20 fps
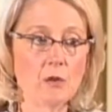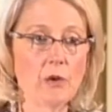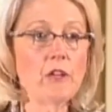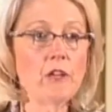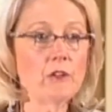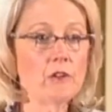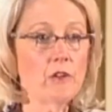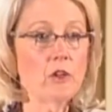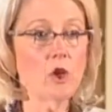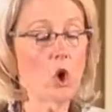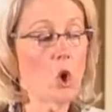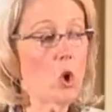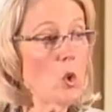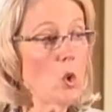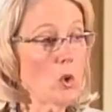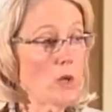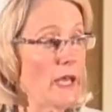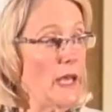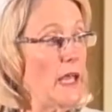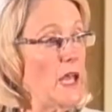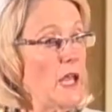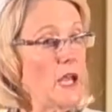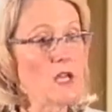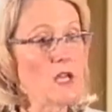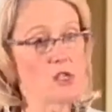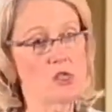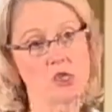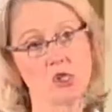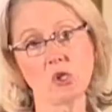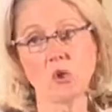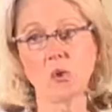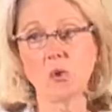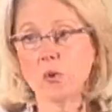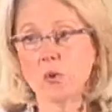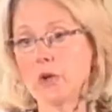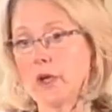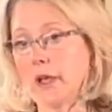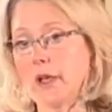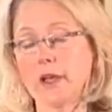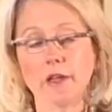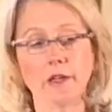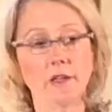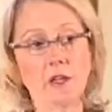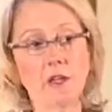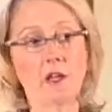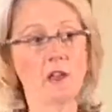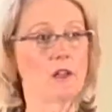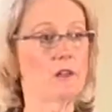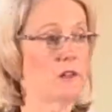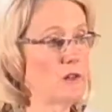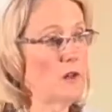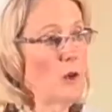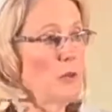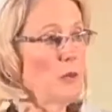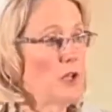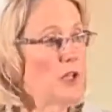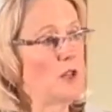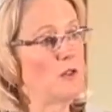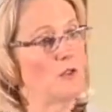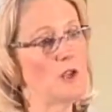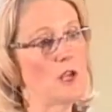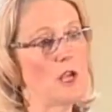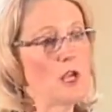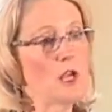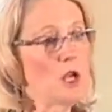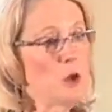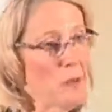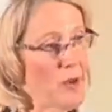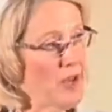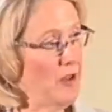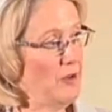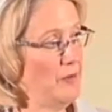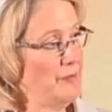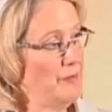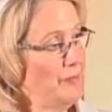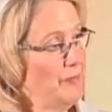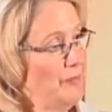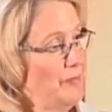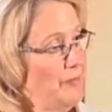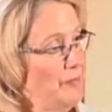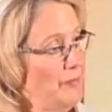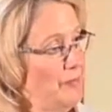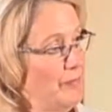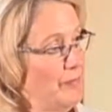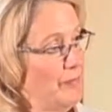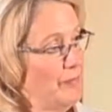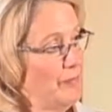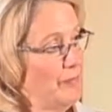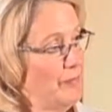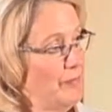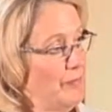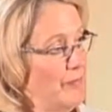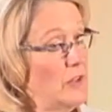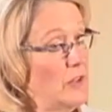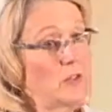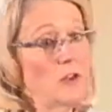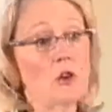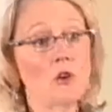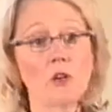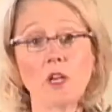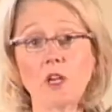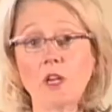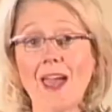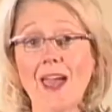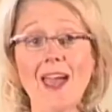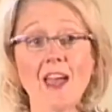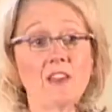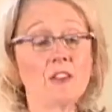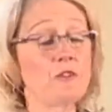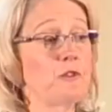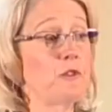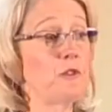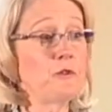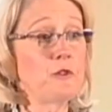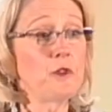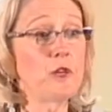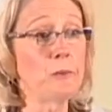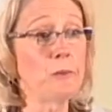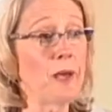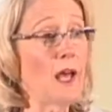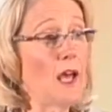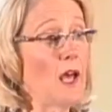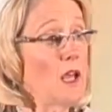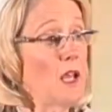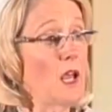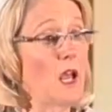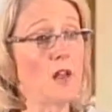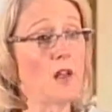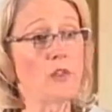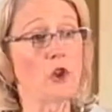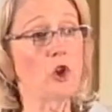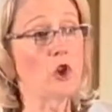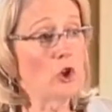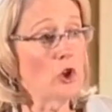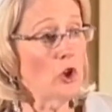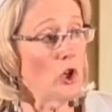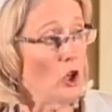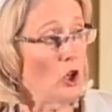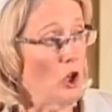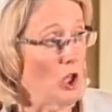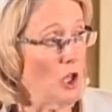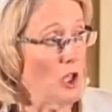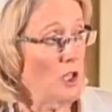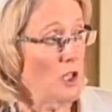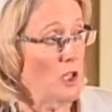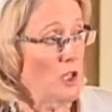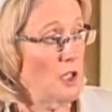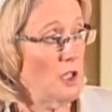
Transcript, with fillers: Is it okay to yell at somebody via email? Is it okay to ask for feedback at the urinal?